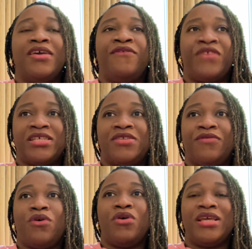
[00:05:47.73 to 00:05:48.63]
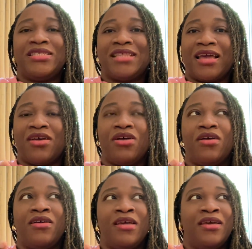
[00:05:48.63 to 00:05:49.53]
first of all, it's like
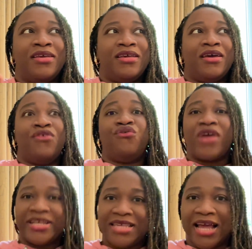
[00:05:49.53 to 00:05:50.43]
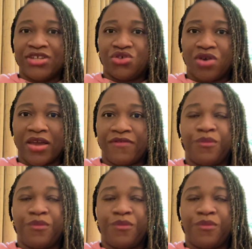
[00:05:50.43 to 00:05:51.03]
a right hand drive,